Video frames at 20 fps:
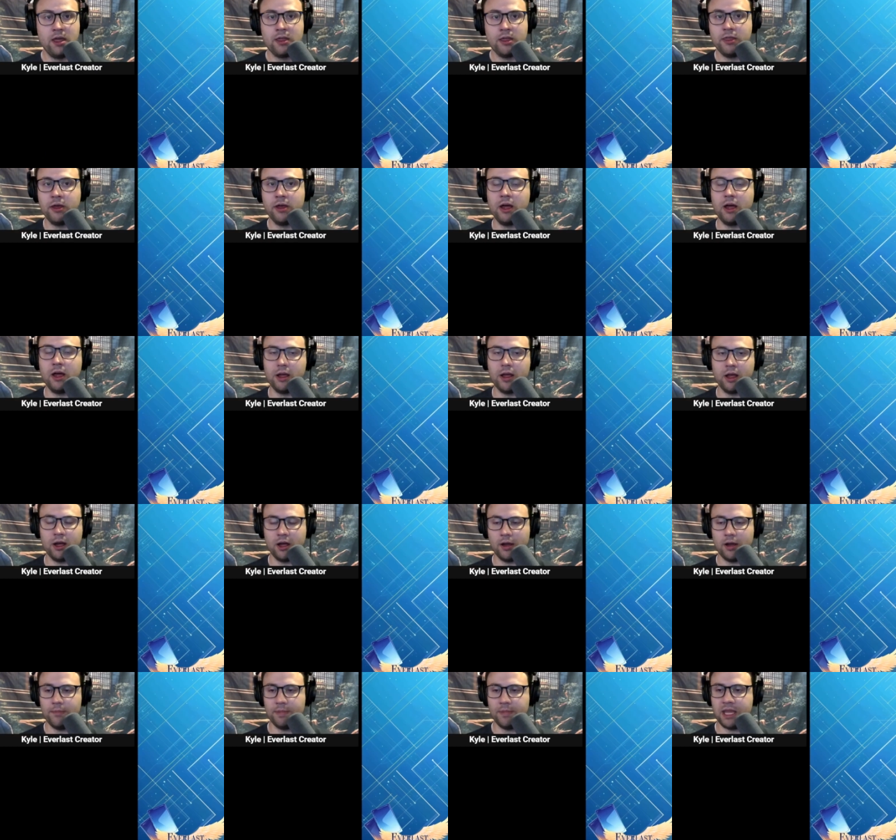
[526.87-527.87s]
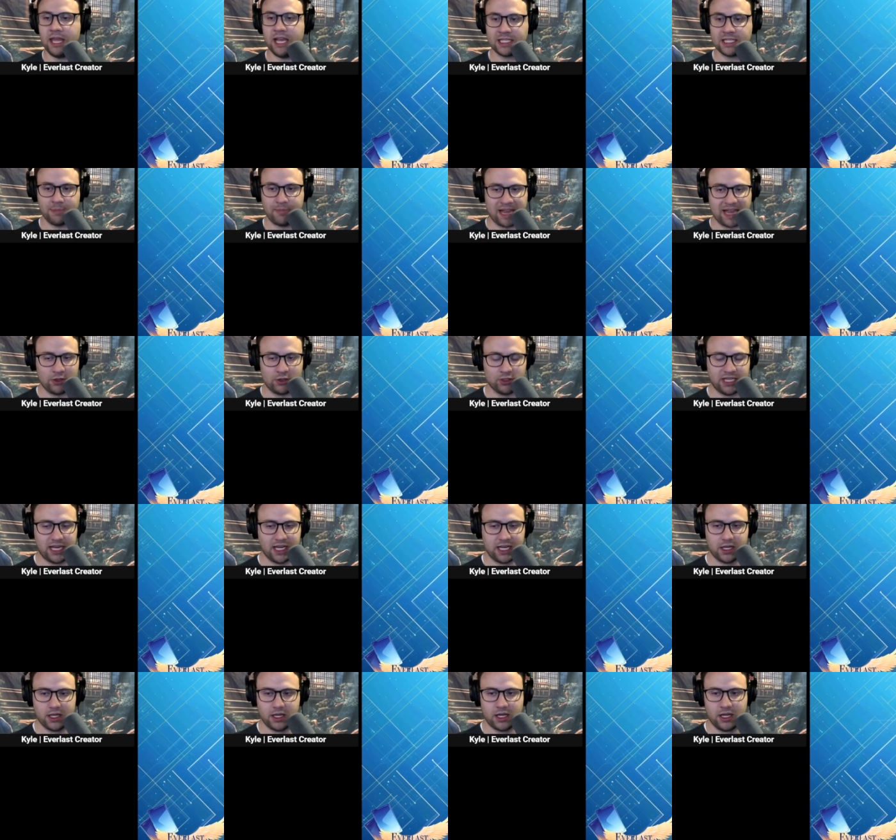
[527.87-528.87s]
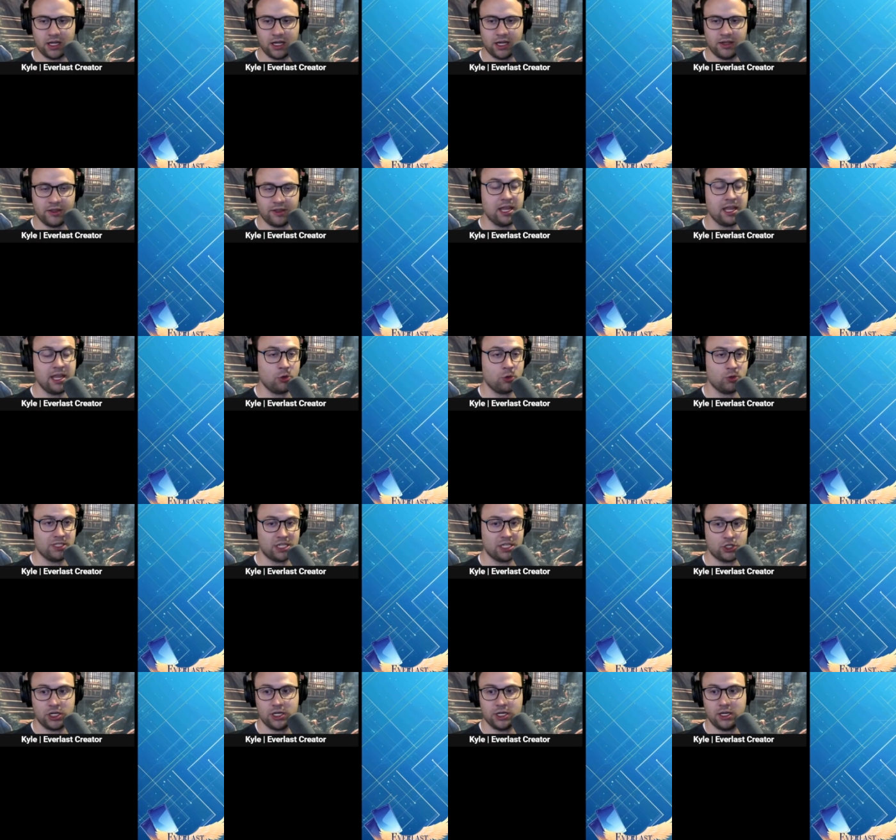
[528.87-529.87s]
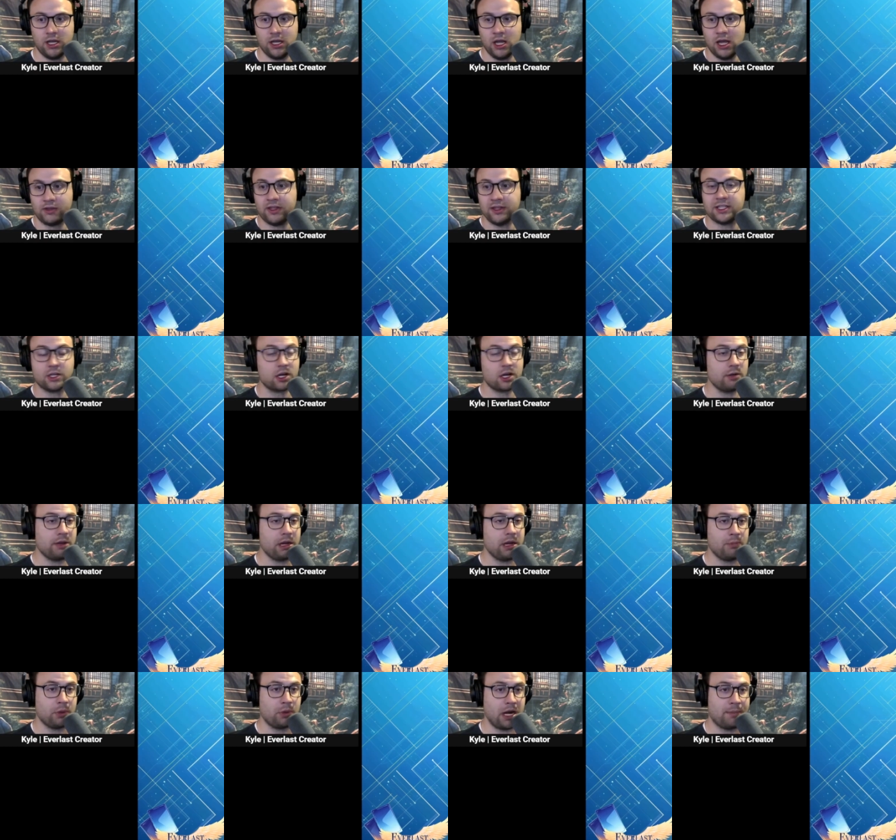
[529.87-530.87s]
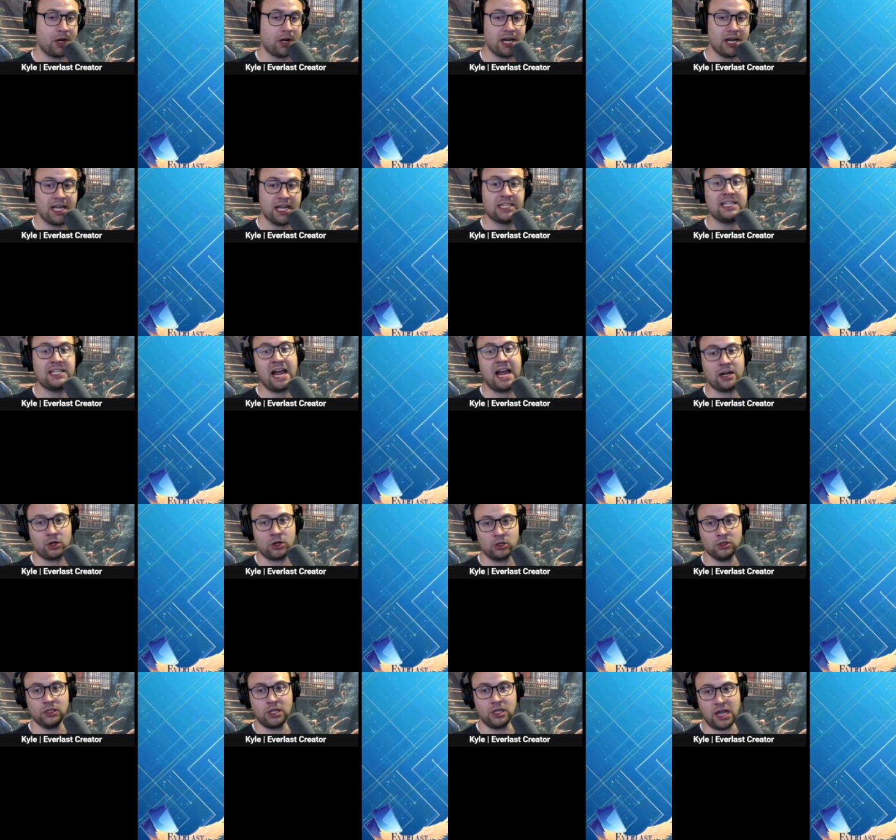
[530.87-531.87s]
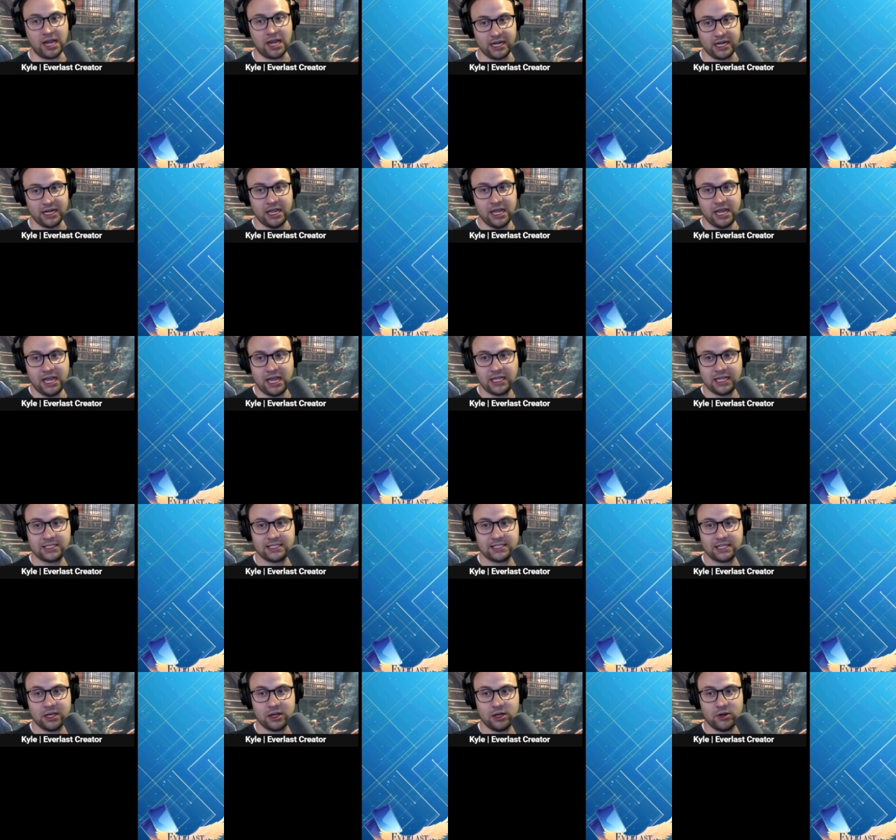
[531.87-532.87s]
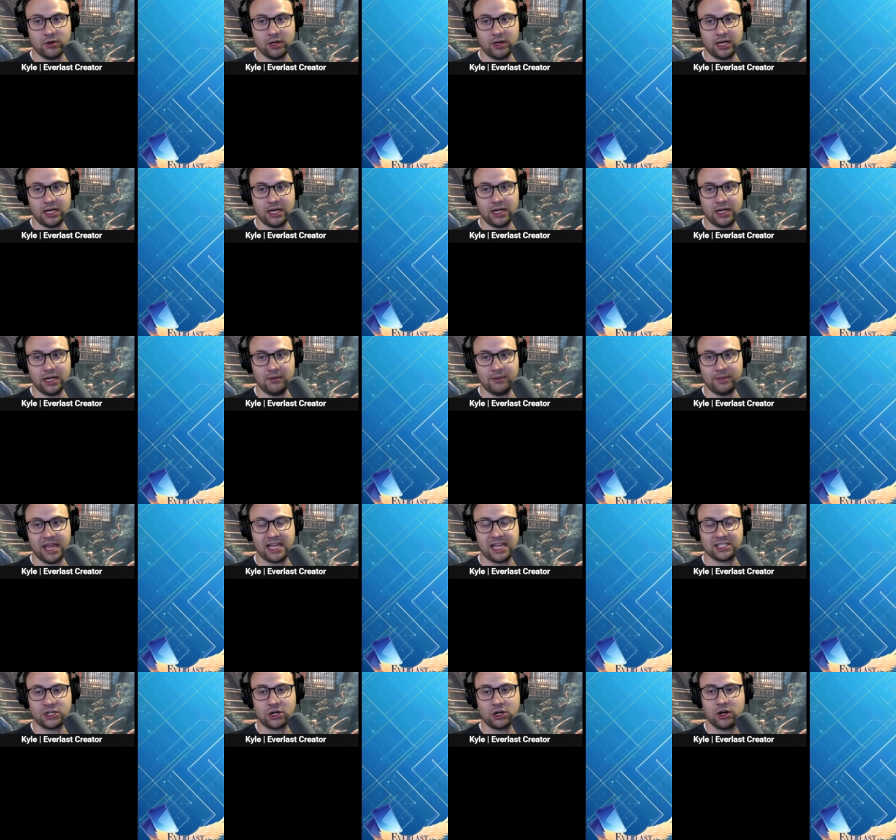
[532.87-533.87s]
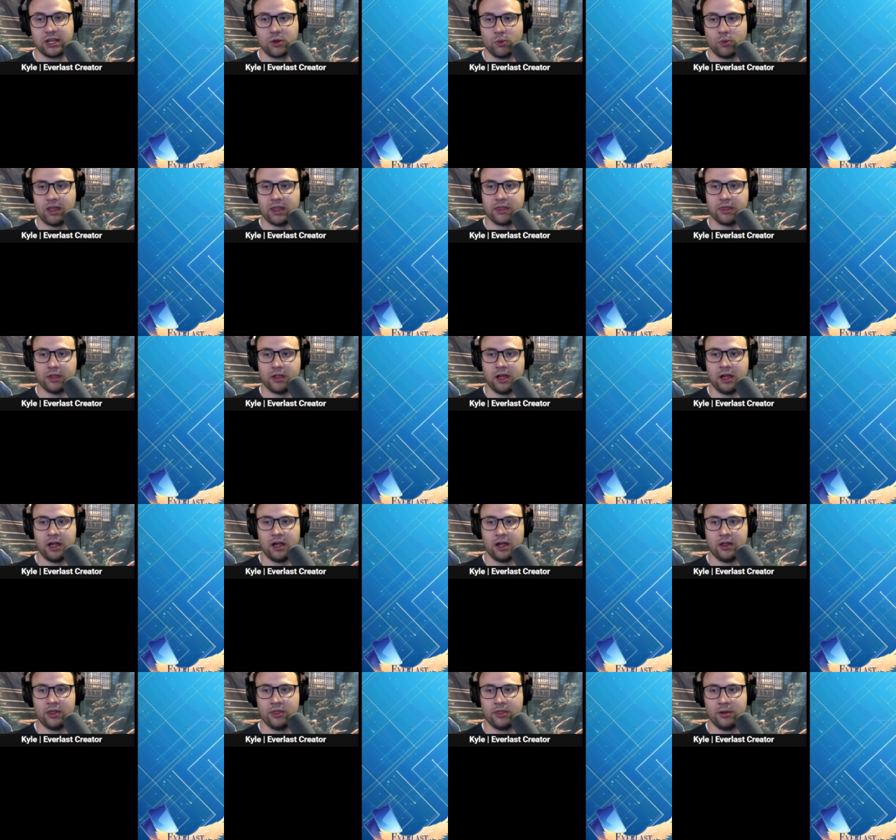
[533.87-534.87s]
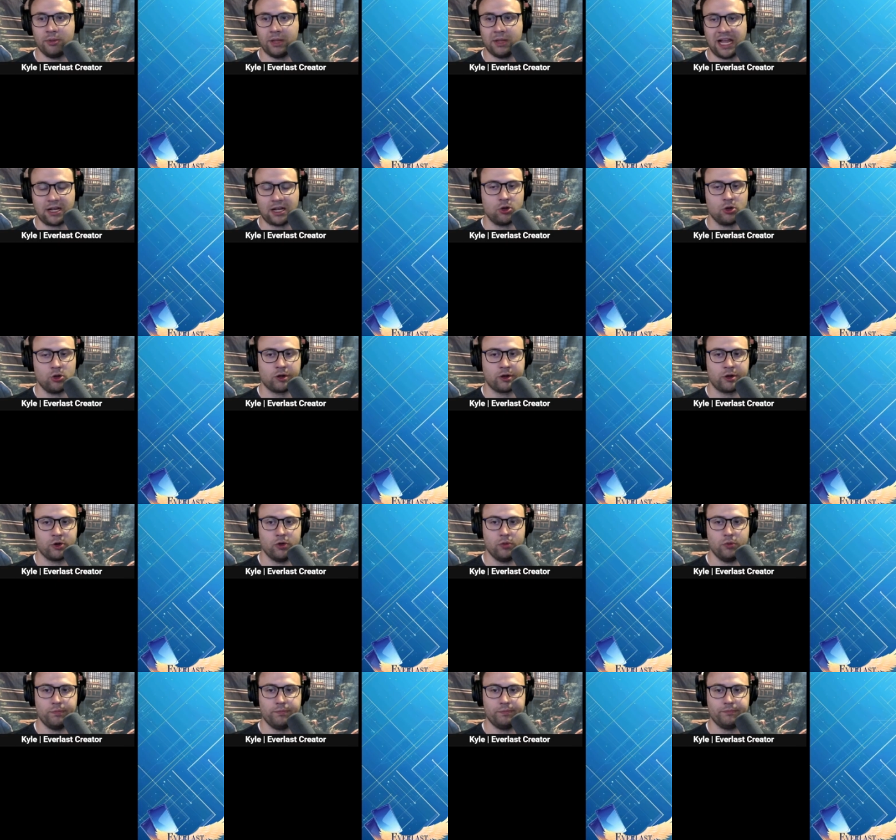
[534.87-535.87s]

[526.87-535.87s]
the EX battle deck, the Inquisition, these are going to be your primary attacker line. And so, starting with the Black Cloak recruit.